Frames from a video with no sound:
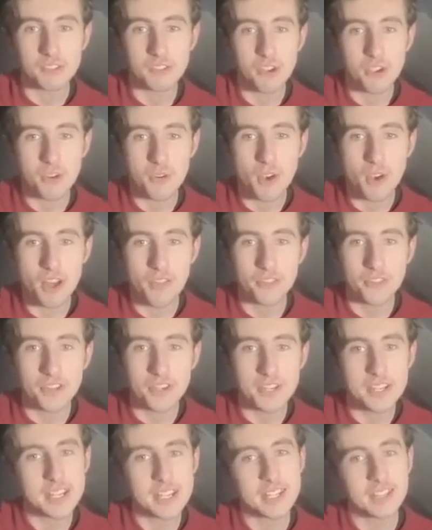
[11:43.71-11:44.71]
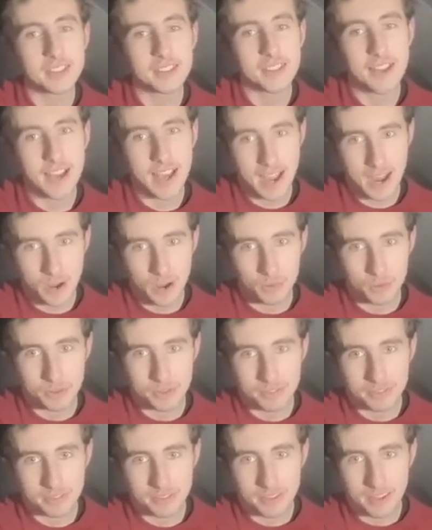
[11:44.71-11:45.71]
So underneath the
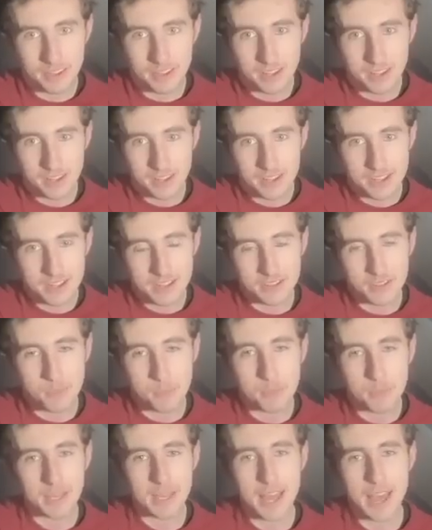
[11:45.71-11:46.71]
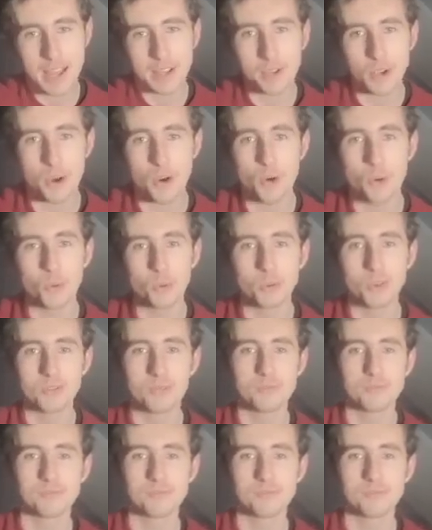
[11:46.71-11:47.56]
house is a black hole